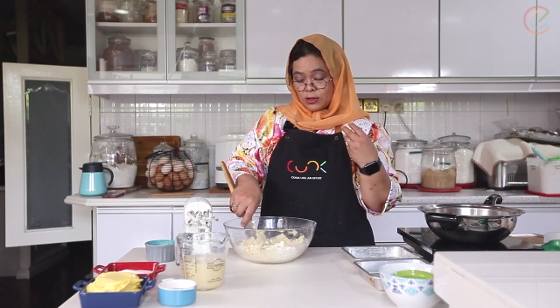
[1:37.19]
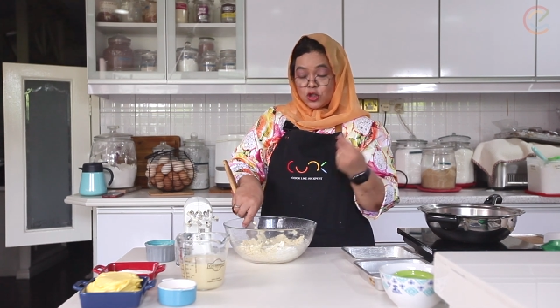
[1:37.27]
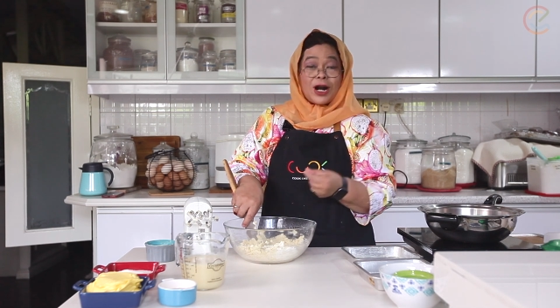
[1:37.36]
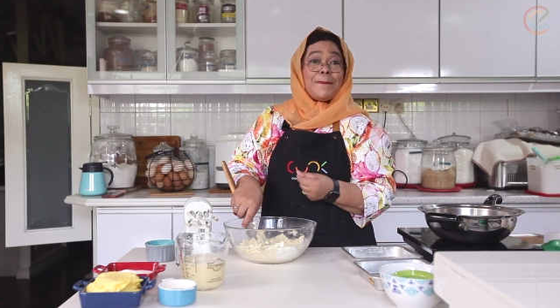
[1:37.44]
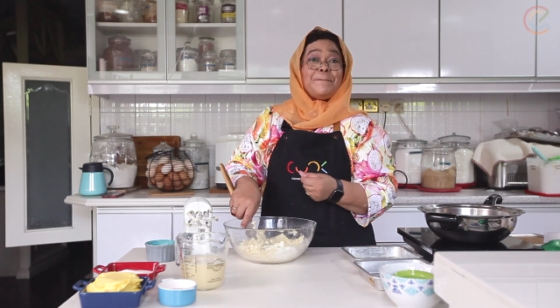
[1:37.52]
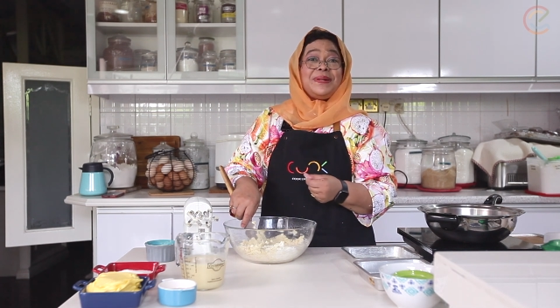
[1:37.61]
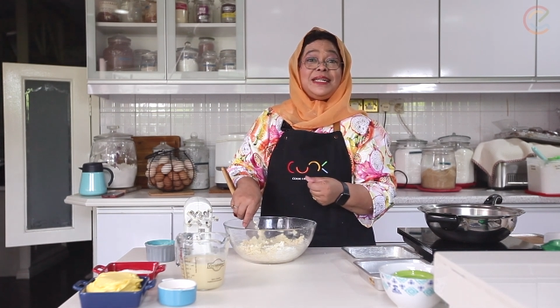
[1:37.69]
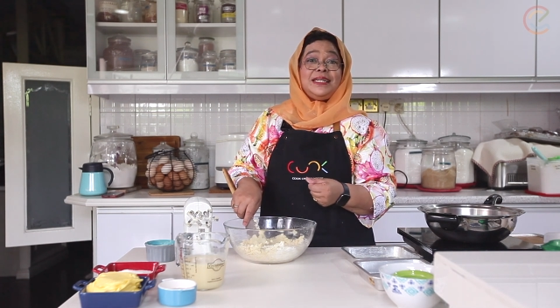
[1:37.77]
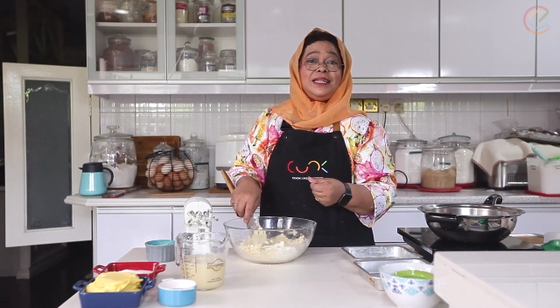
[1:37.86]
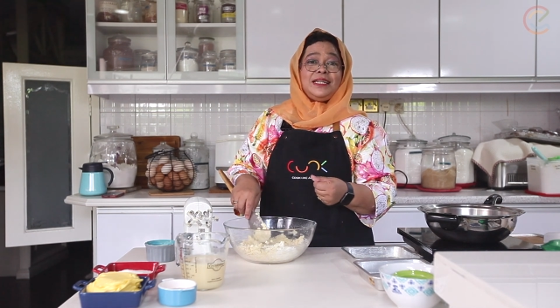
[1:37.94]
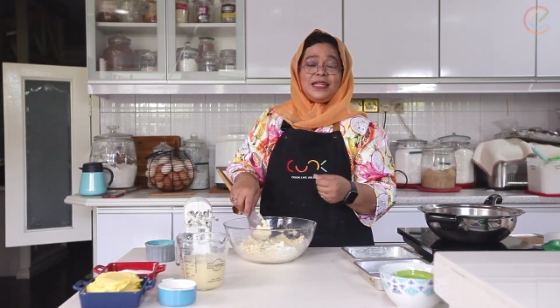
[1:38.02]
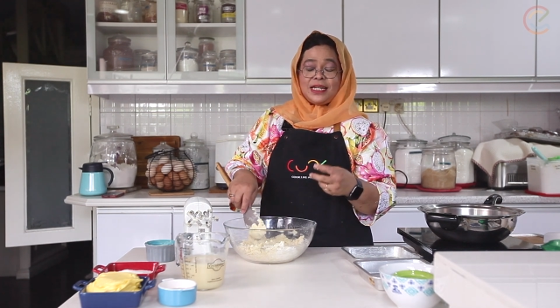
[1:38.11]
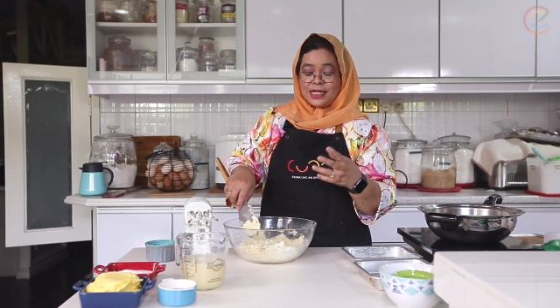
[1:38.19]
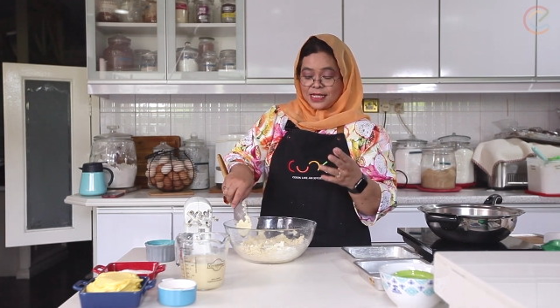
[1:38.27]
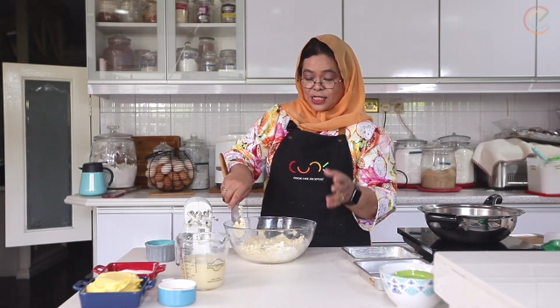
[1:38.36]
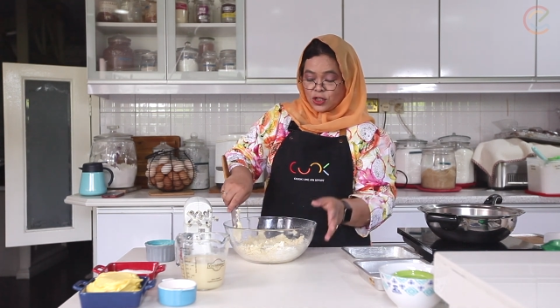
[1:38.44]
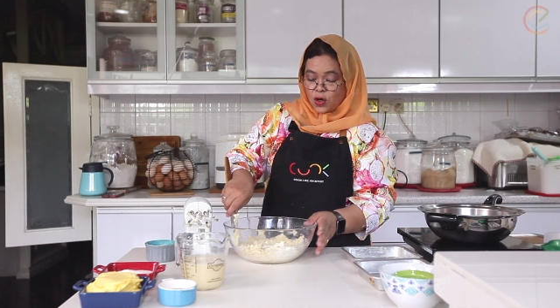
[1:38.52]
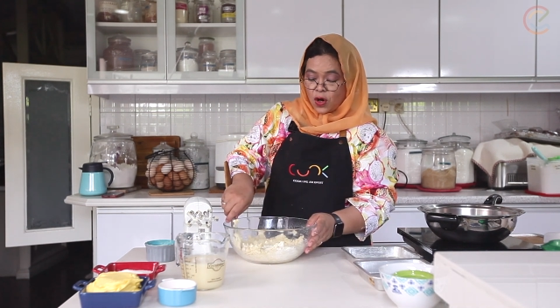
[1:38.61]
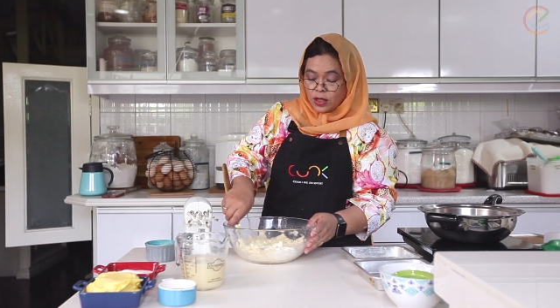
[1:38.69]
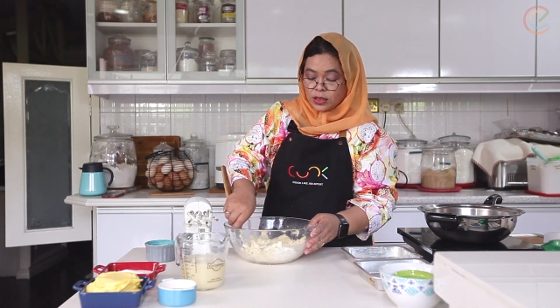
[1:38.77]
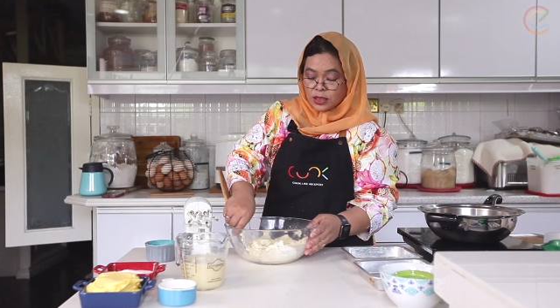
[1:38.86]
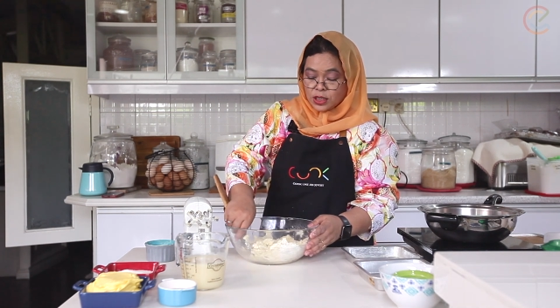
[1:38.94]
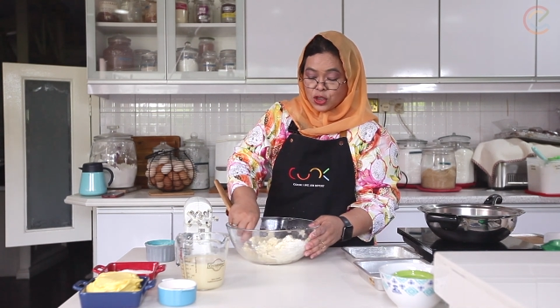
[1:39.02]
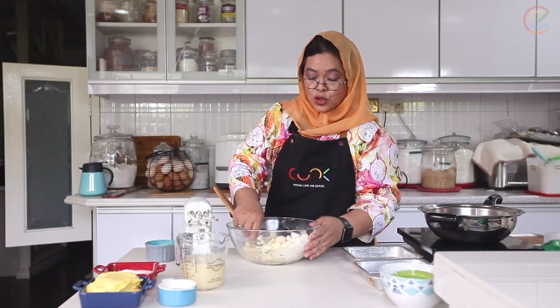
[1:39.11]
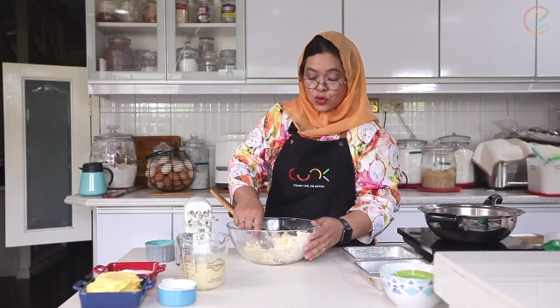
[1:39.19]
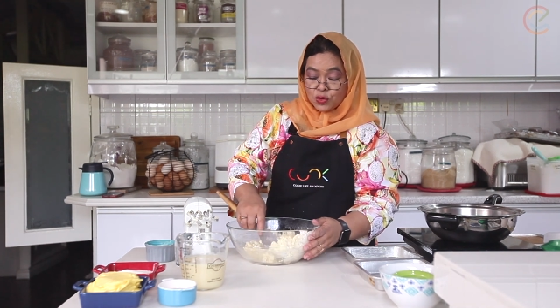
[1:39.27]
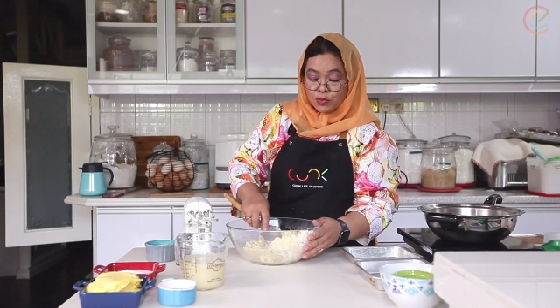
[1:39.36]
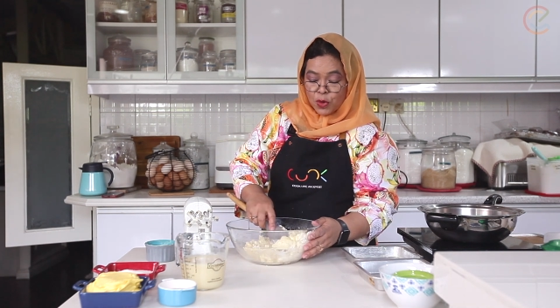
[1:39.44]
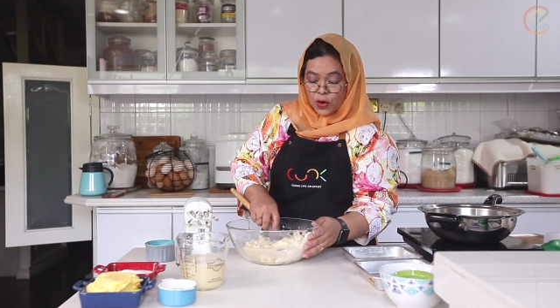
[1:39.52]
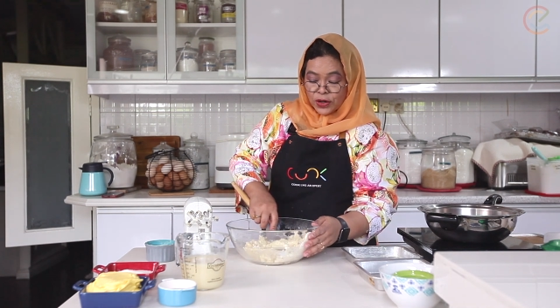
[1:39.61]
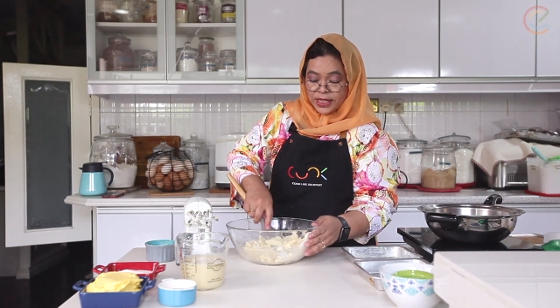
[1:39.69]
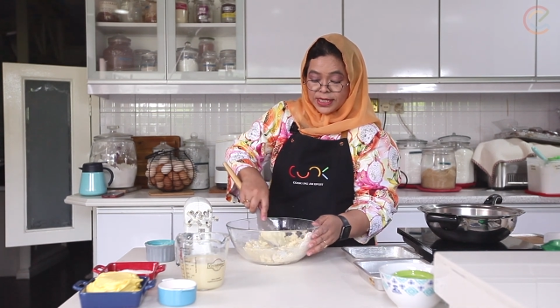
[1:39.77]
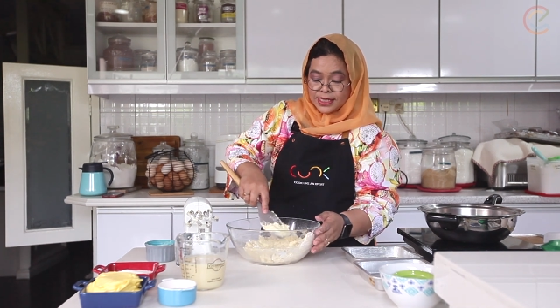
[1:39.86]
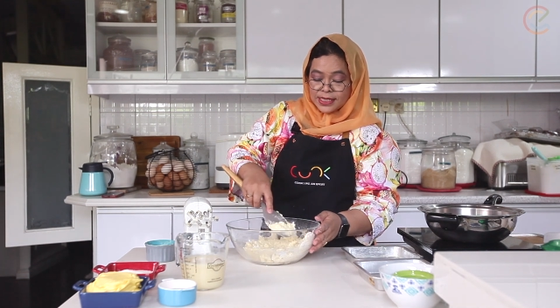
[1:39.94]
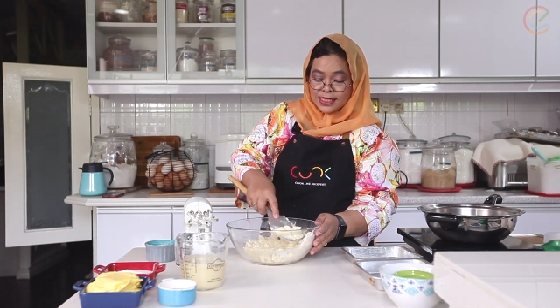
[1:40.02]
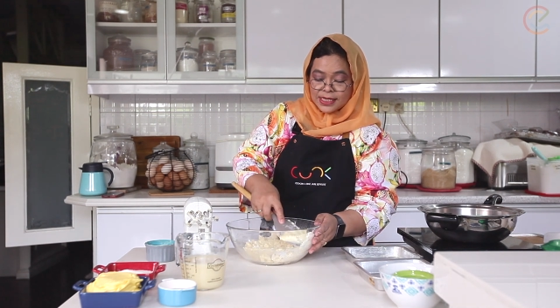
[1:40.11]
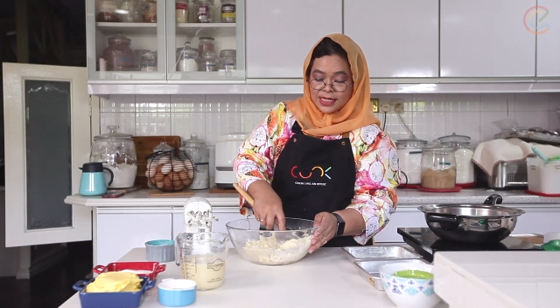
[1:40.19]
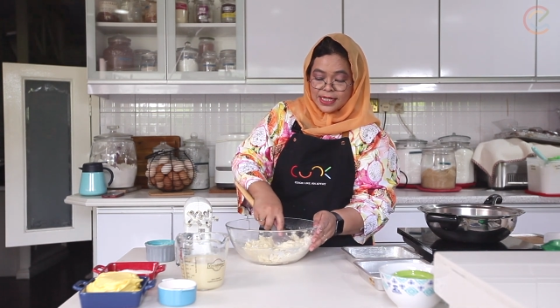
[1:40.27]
crumbly, it's not too moist,